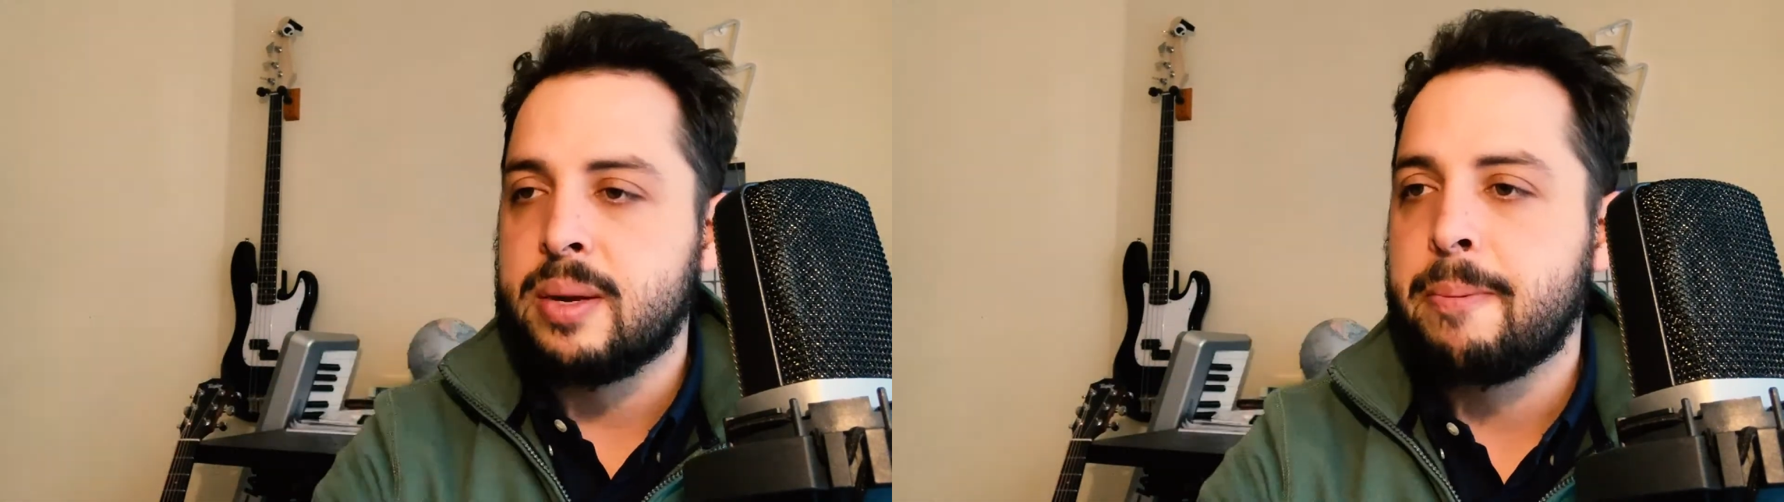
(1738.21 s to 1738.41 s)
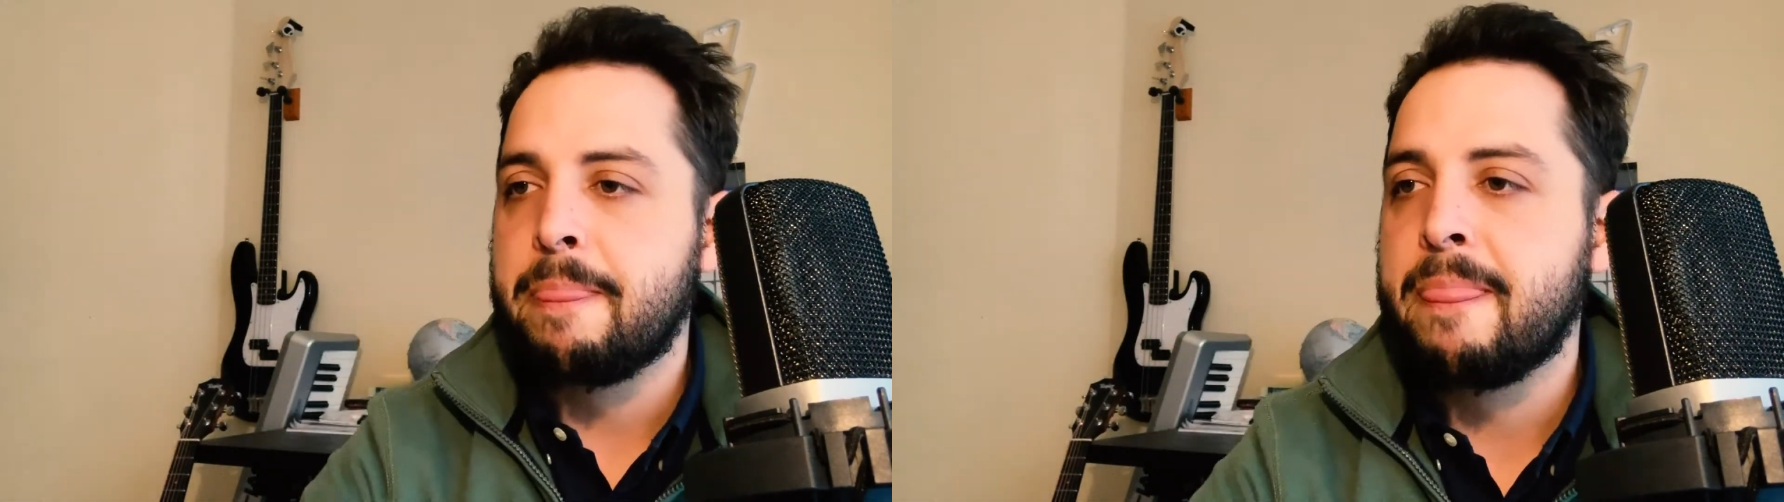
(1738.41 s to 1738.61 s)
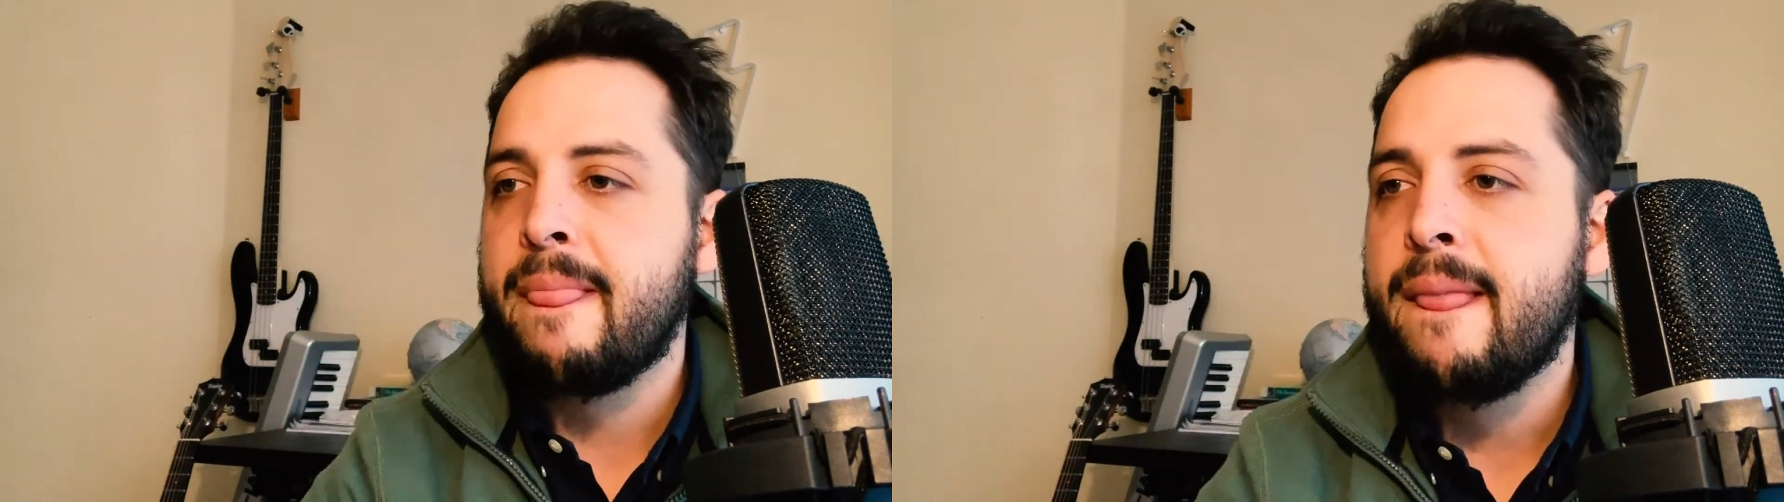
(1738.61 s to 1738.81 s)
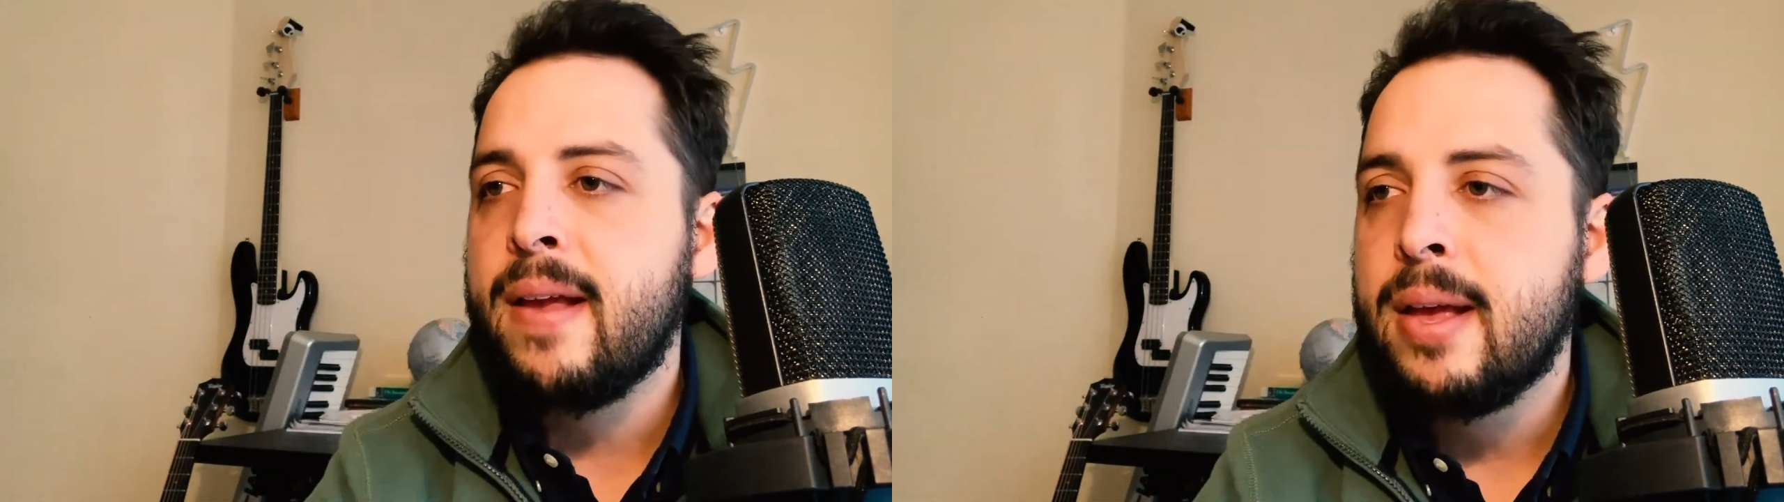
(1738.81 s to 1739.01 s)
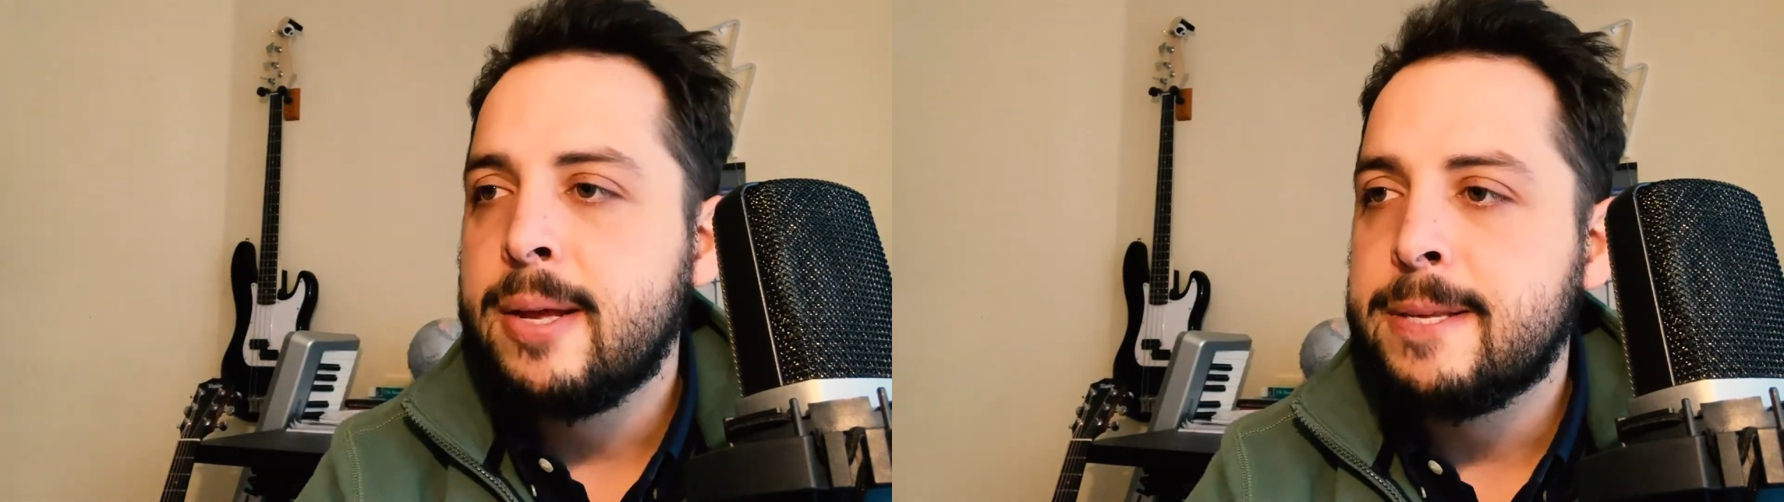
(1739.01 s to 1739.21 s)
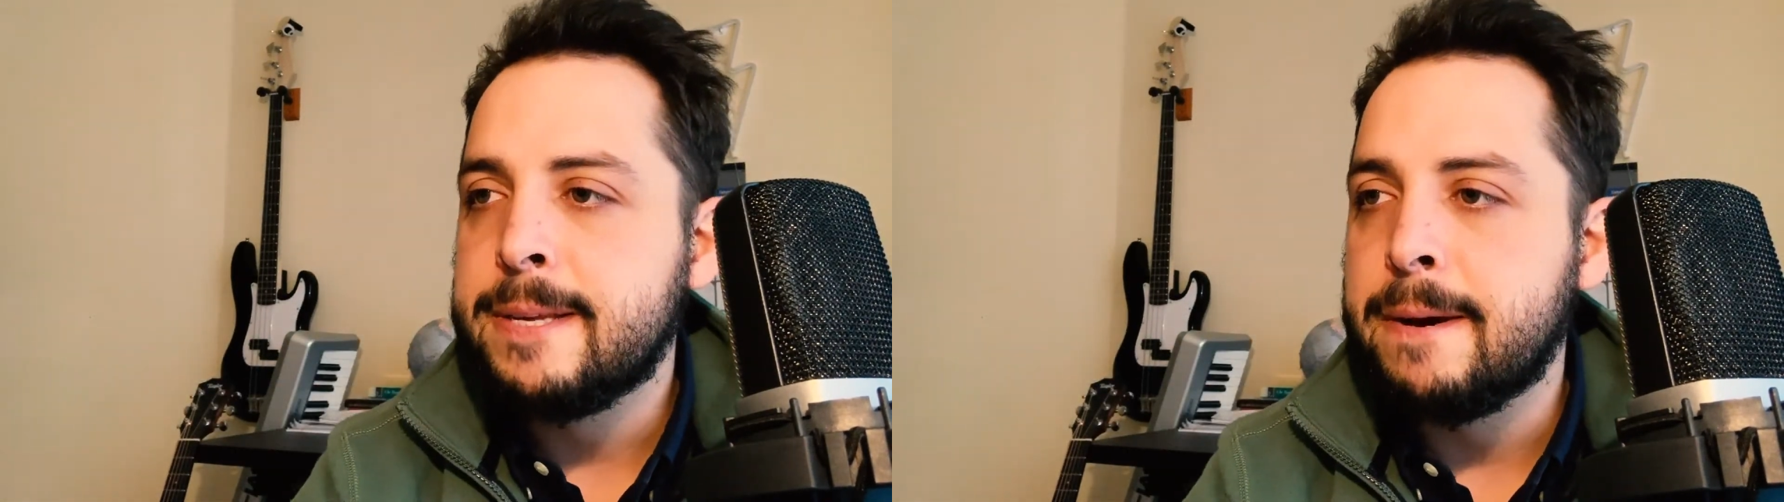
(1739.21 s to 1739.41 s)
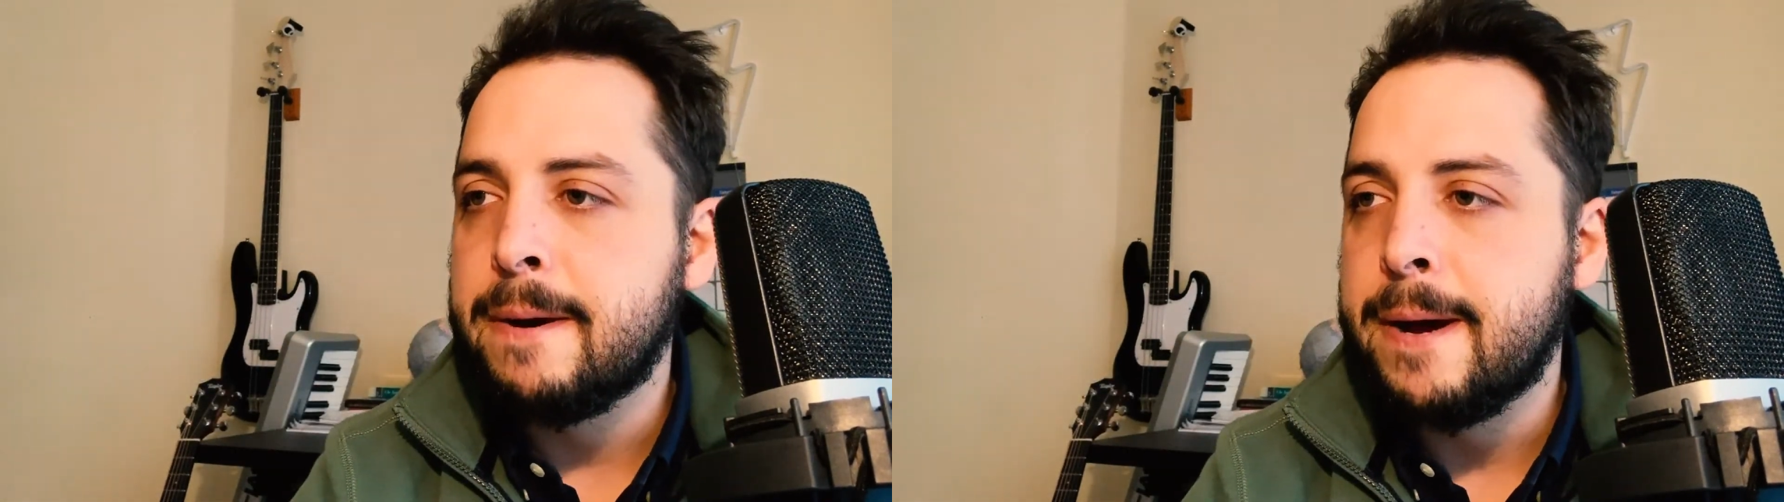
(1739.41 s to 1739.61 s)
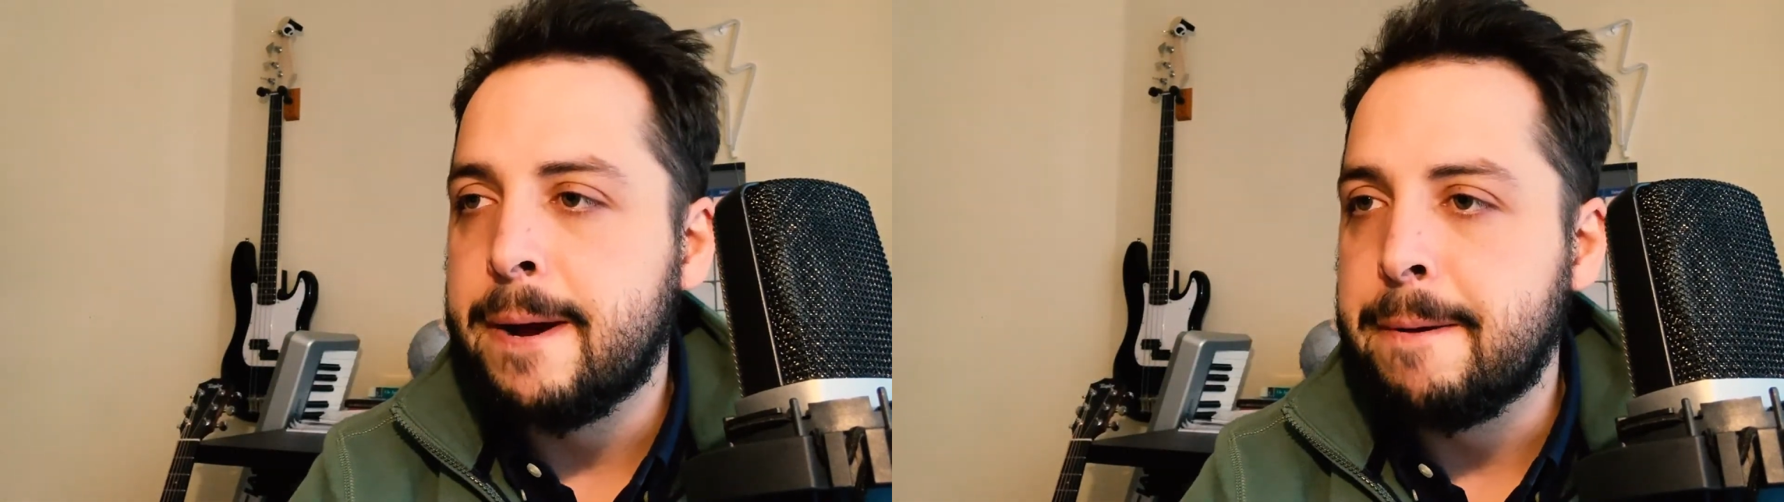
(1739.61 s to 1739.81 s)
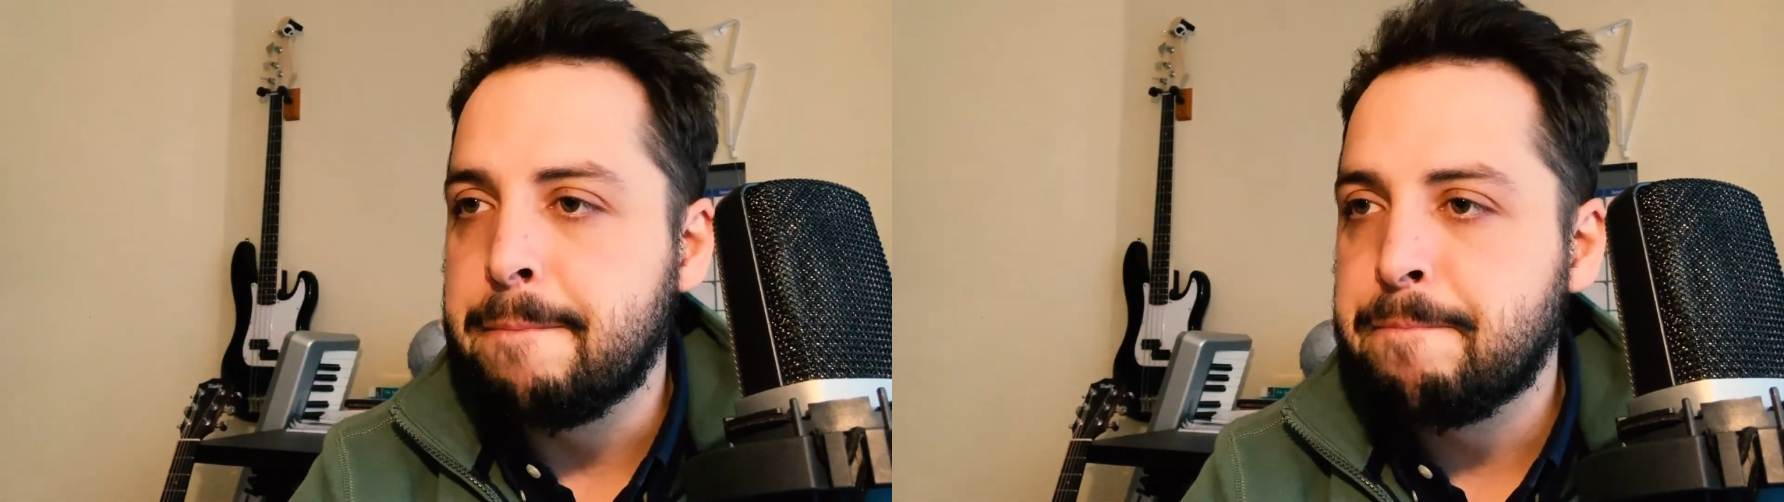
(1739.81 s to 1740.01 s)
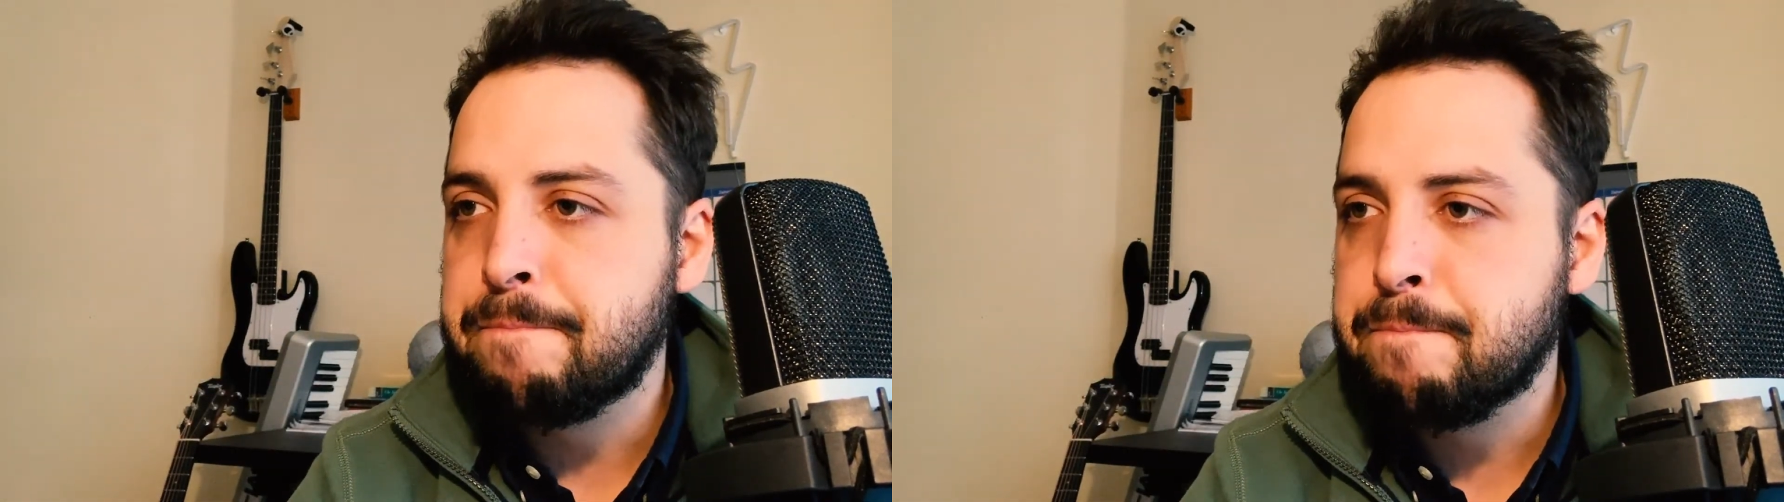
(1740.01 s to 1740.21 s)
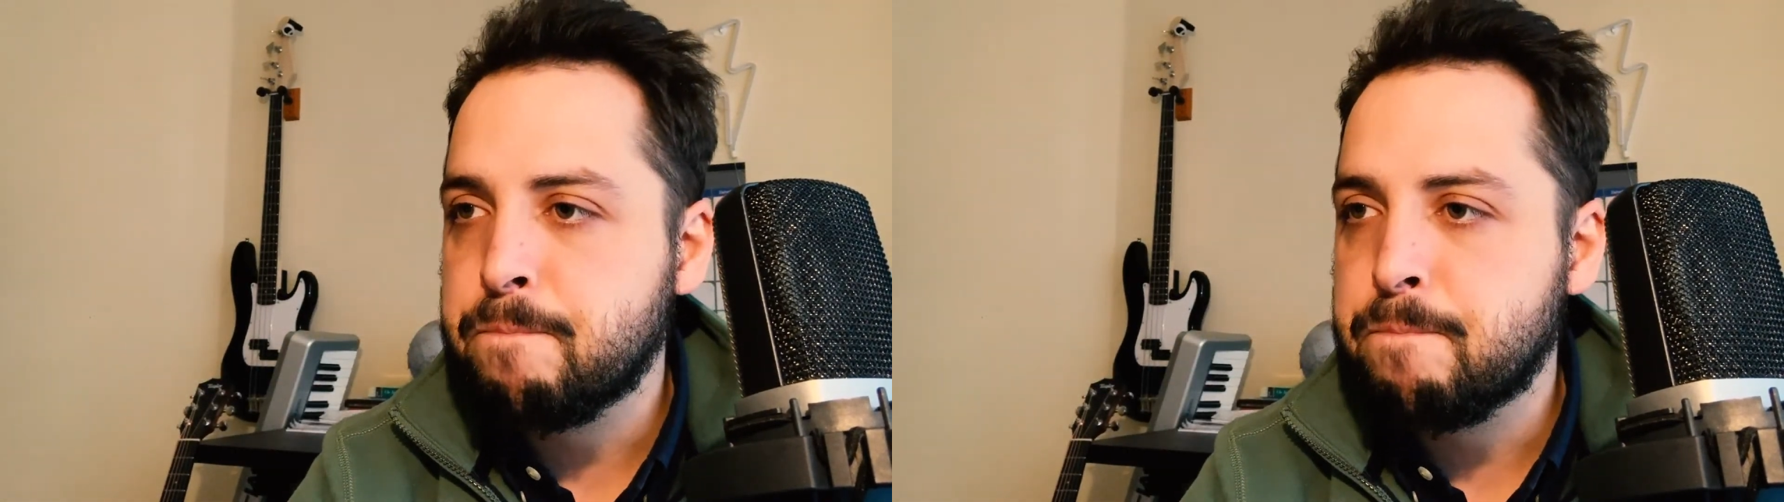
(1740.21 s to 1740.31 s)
it. So,